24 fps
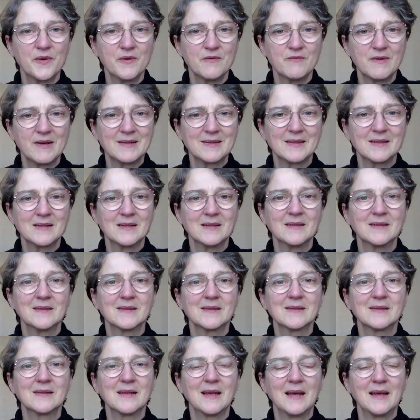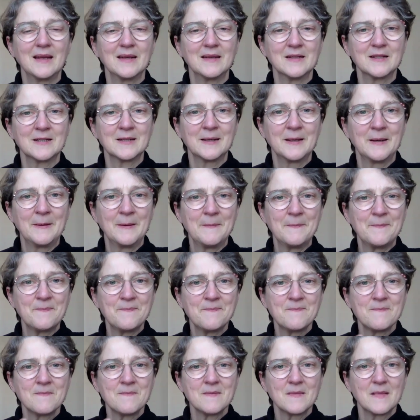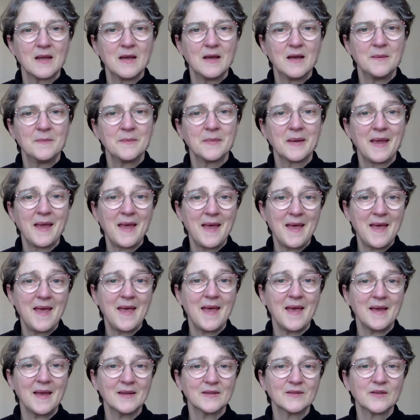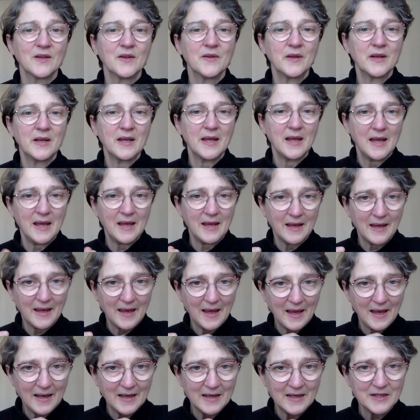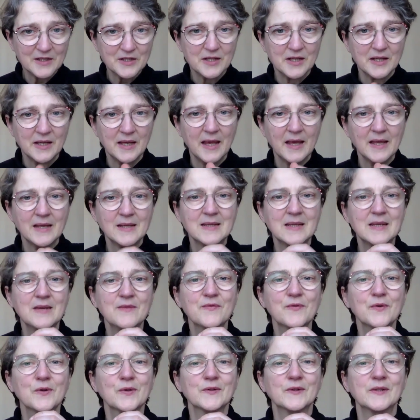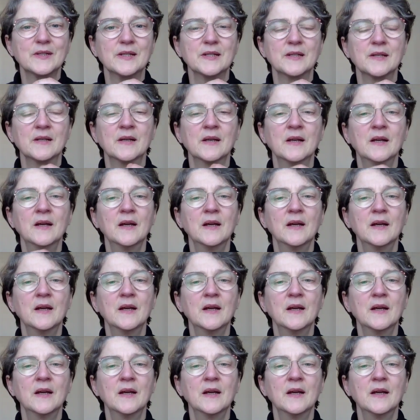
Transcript: and resonance and care so that it can actually get defrosted